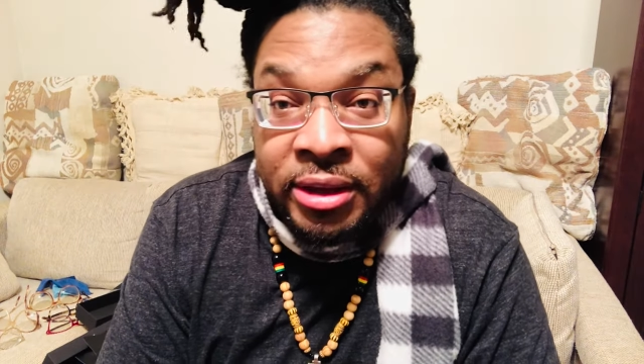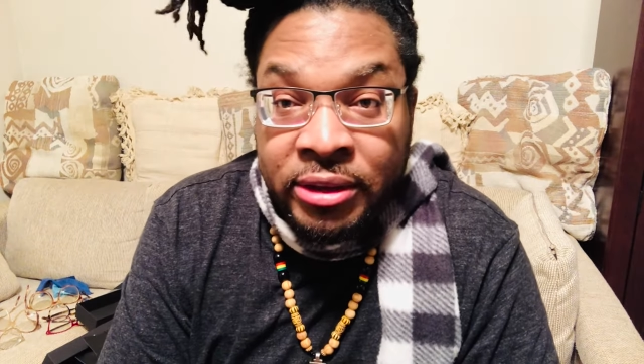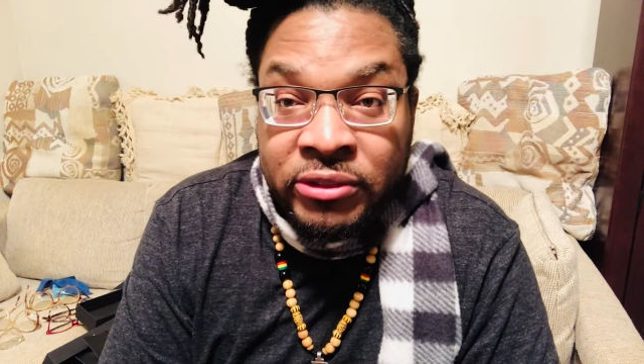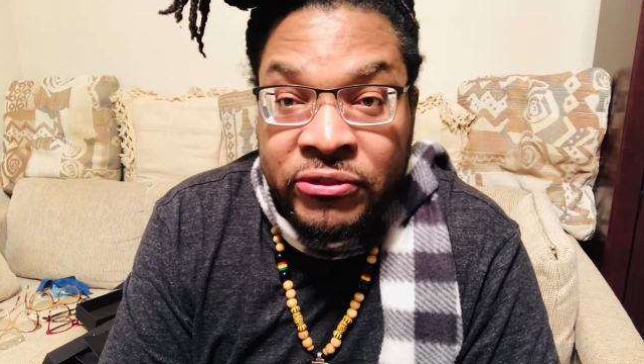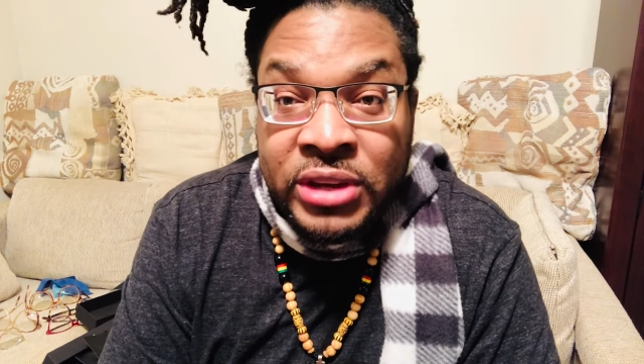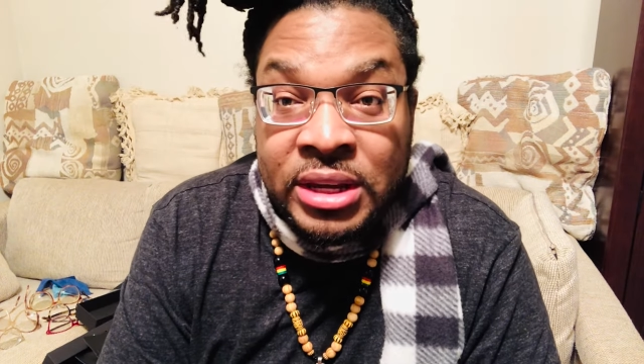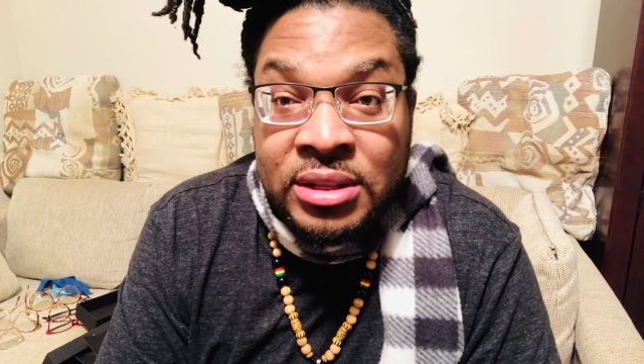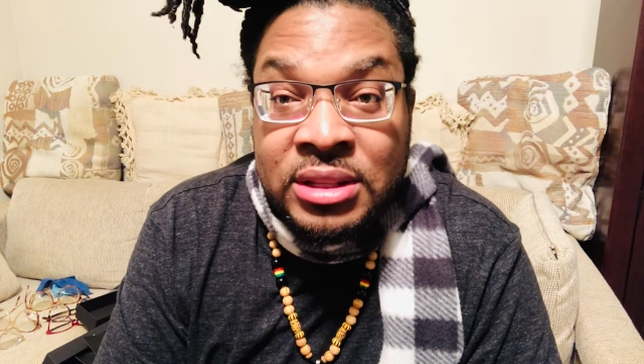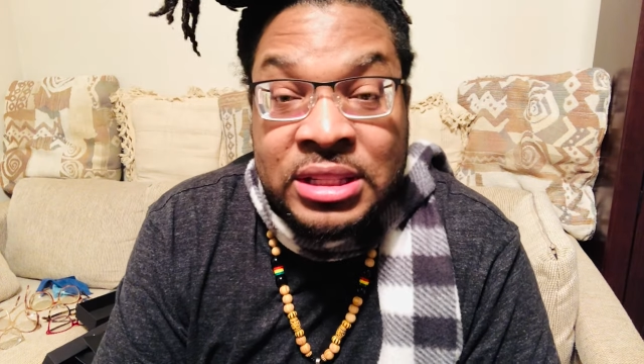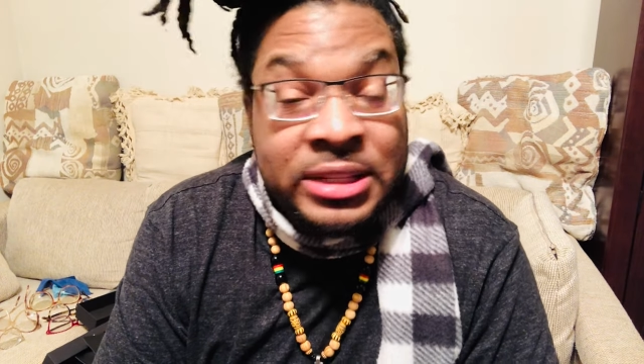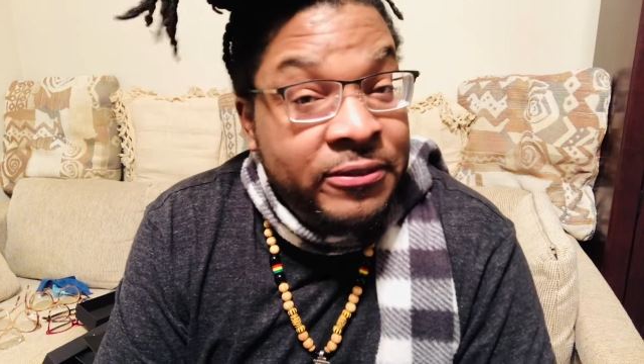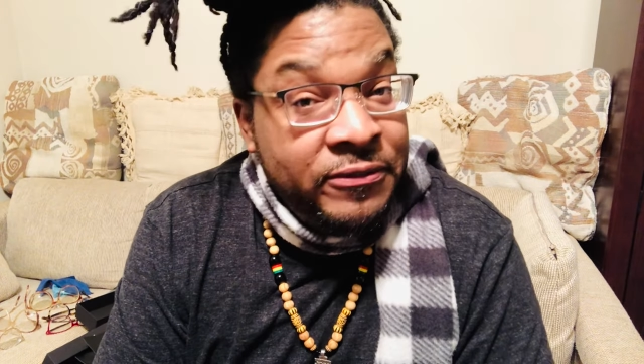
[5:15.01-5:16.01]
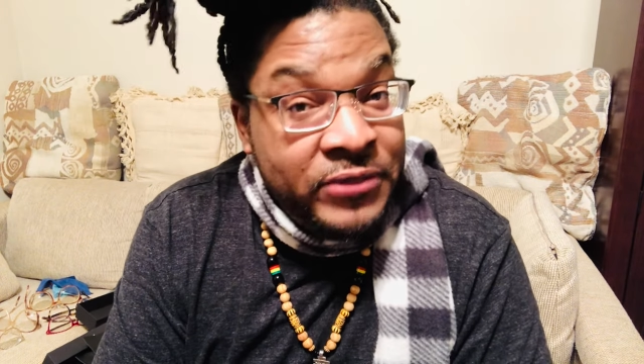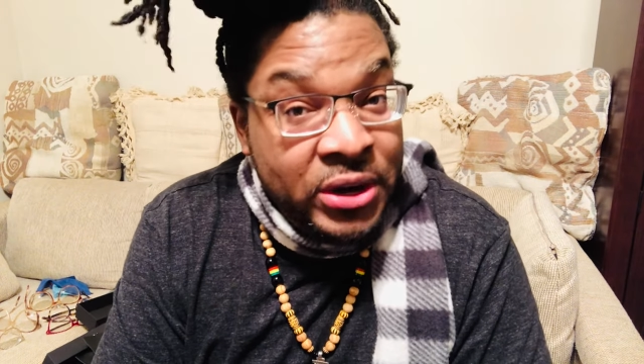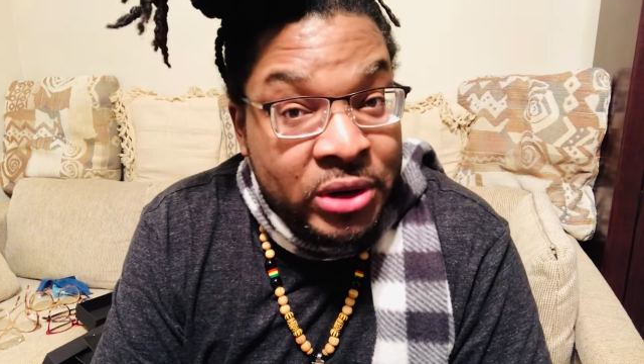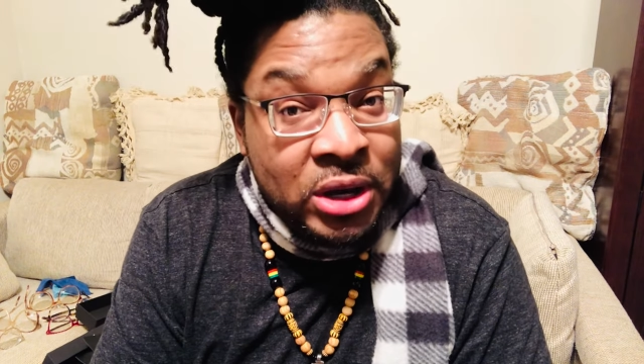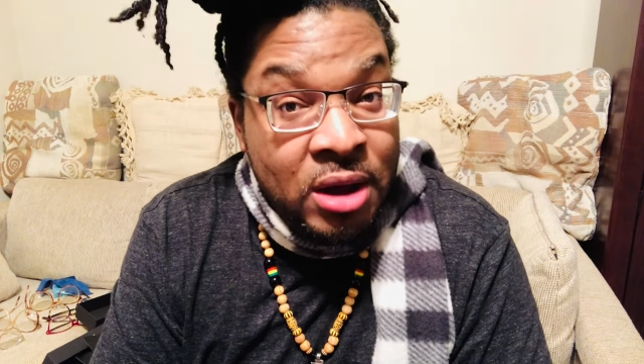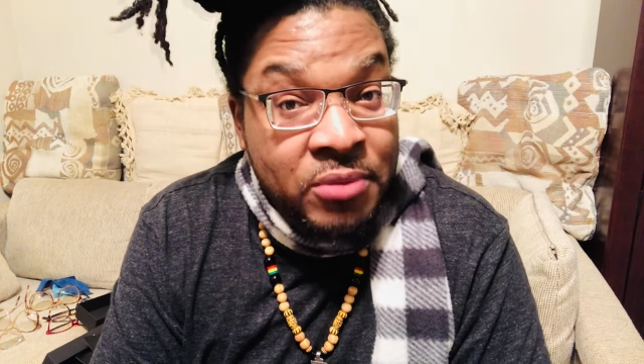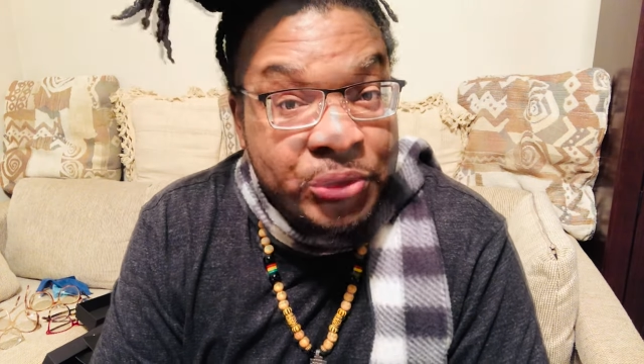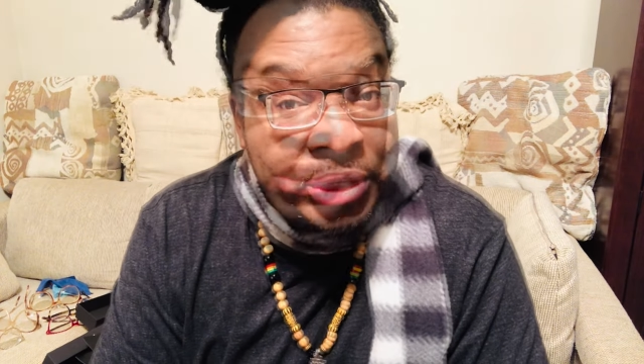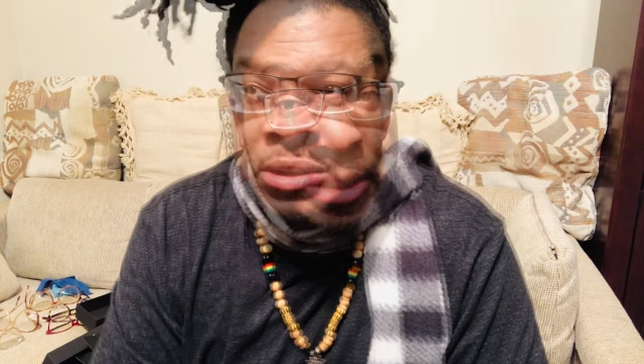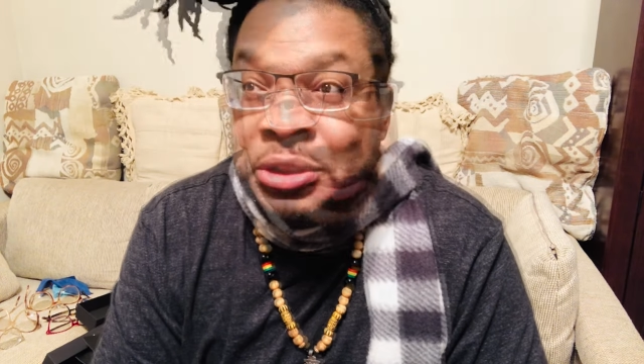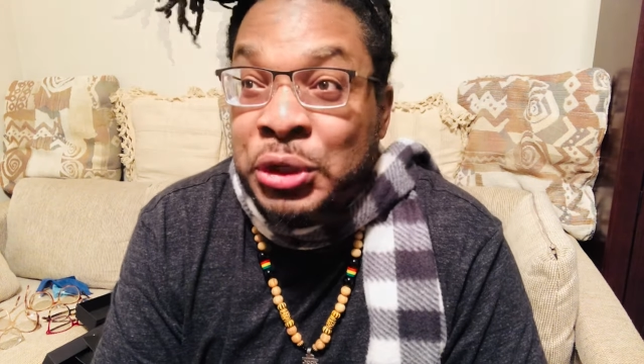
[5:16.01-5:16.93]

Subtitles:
Feels very comfortable.